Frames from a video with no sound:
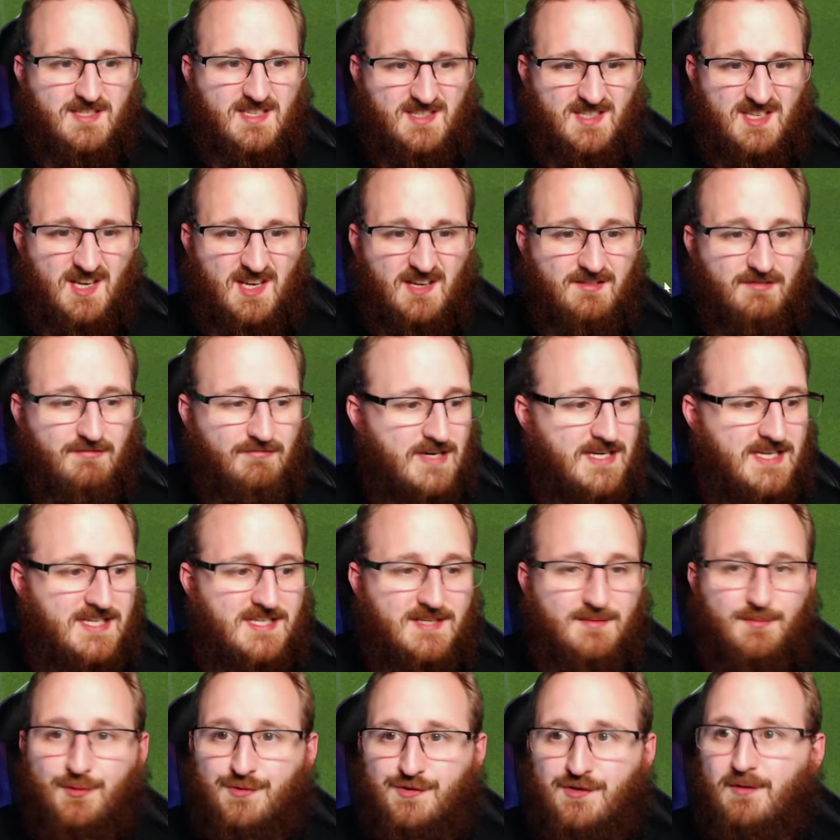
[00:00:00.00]
done a
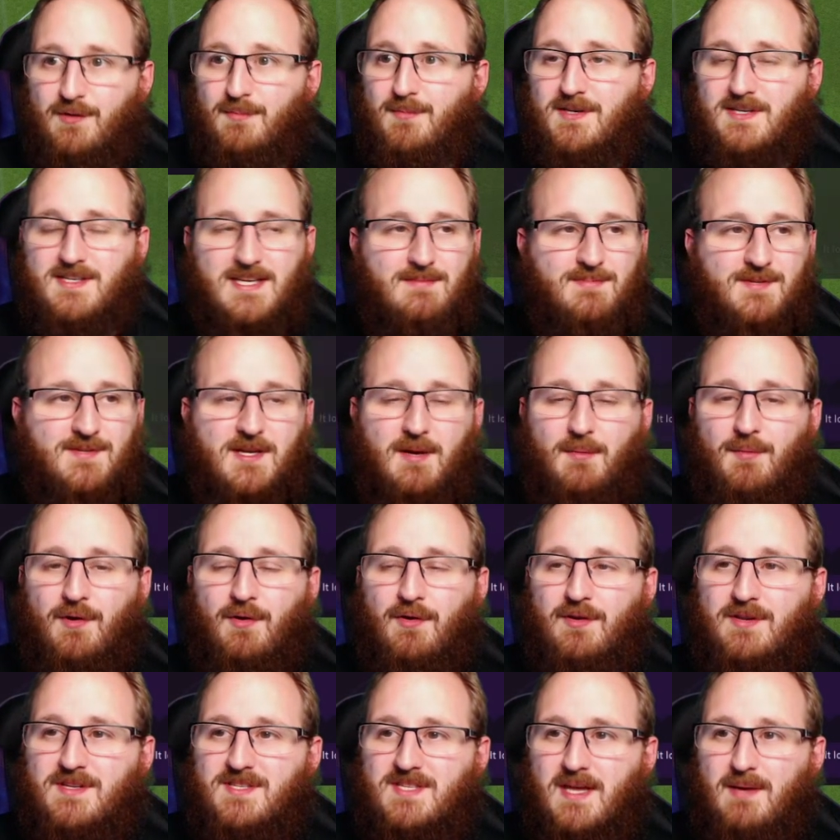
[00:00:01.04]
reasonable job. He keeps coming
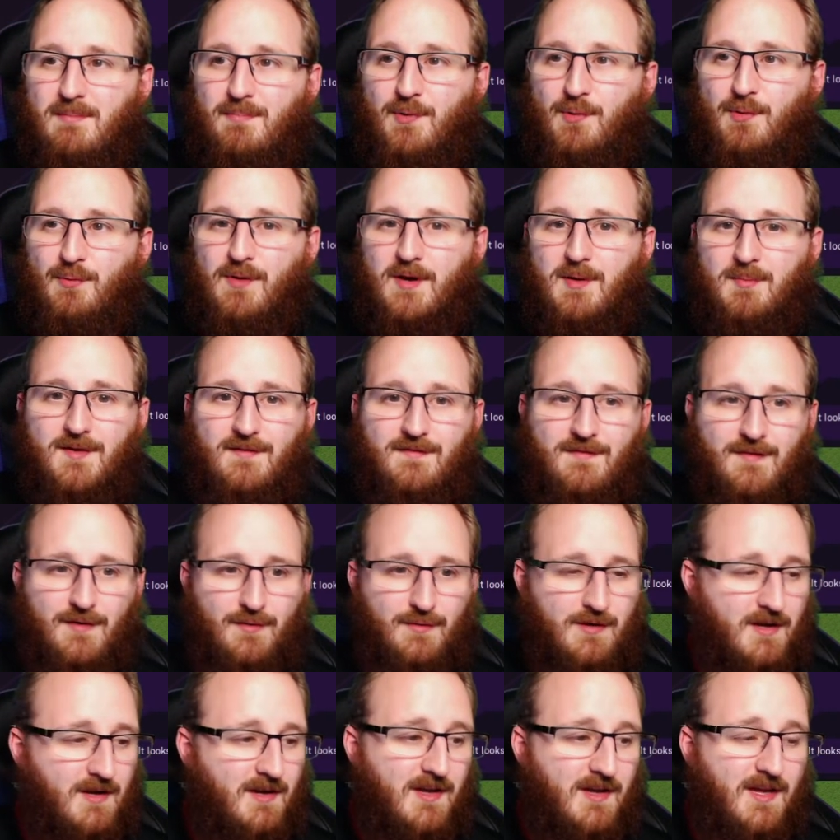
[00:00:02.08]
on as that ball-winner
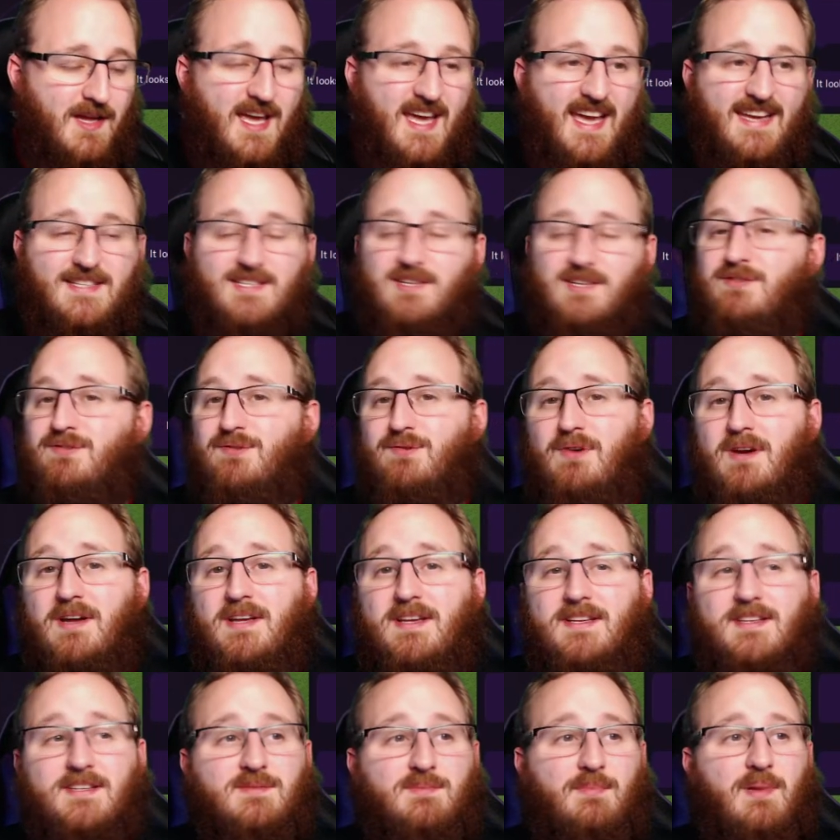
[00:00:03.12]
midfielder. He does all right.
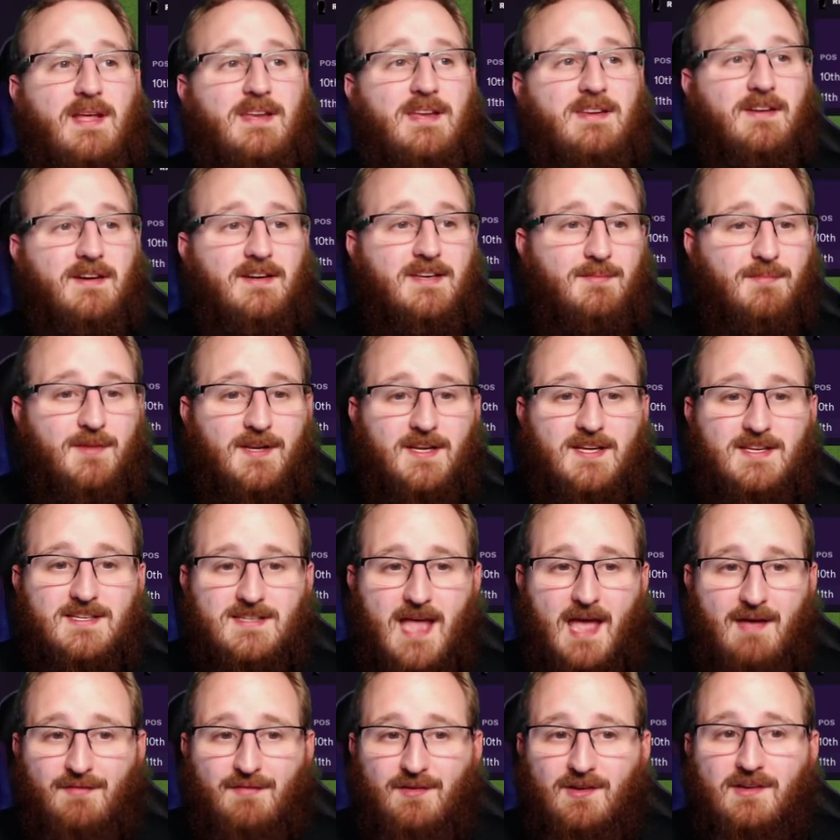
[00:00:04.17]
He doesn't play 90 minutes
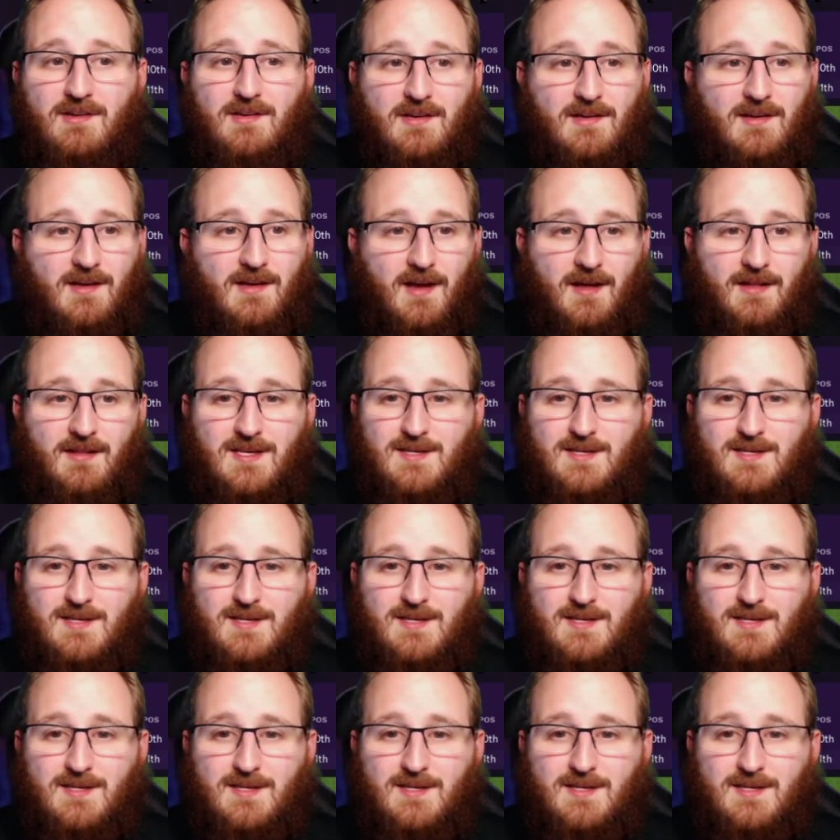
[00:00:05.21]
ever. I think he's